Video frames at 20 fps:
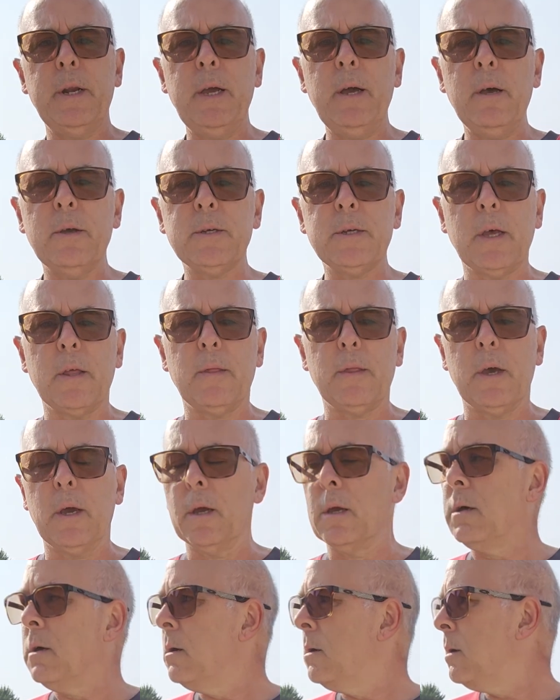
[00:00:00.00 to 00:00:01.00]
else, I
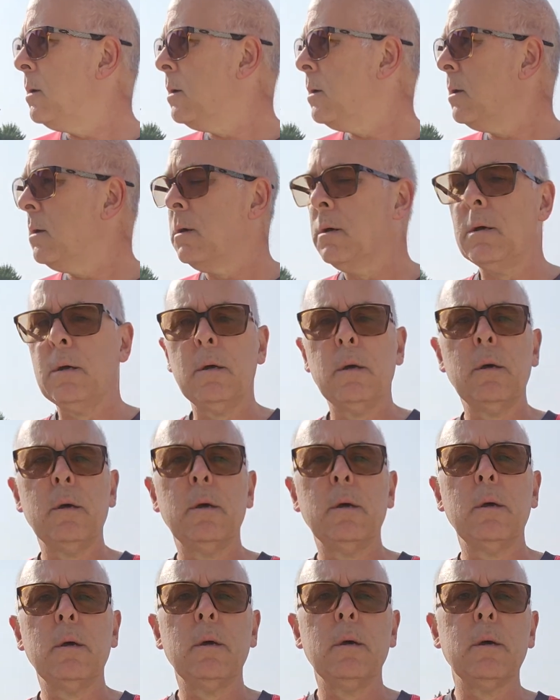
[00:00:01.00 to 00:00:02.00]
think.
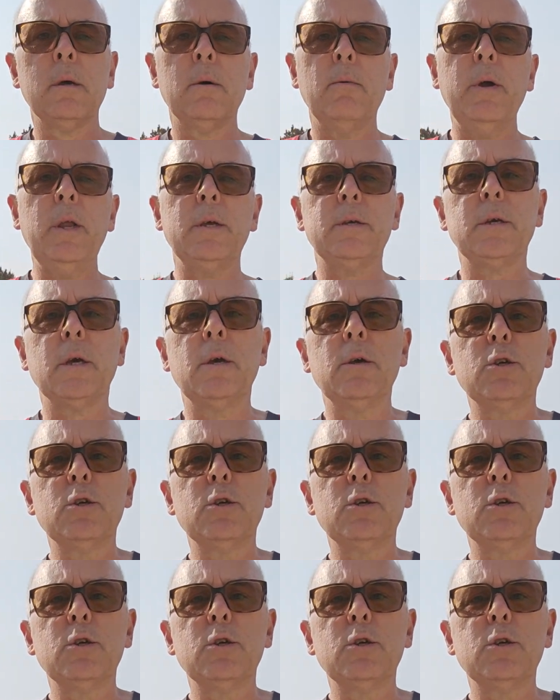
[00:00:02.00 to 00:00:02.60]
Wait a second, you're